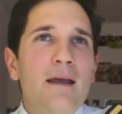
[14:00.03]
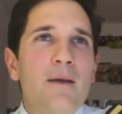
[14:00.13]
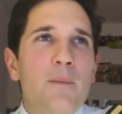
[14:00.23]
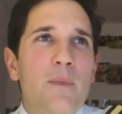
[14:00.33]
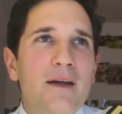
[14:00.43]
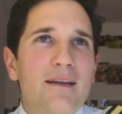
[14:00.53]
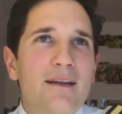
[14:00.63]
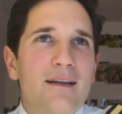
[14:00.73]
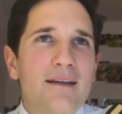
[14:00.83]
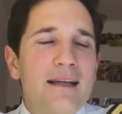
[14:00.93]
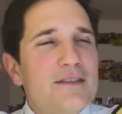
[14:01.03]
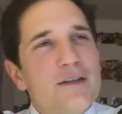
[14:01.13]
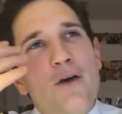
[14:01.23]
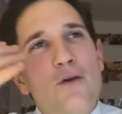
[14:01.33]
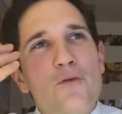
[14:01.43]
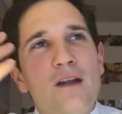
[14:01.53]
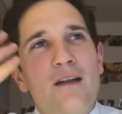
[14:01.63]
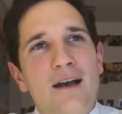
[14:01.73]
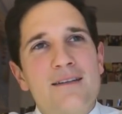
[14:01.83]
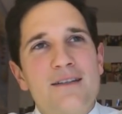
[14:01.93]
But there's no real
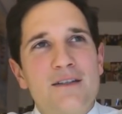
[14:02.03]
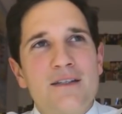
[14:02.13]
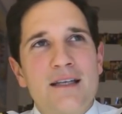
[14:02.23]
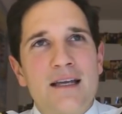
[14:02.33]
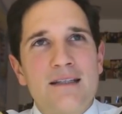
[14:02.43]
answer to say it's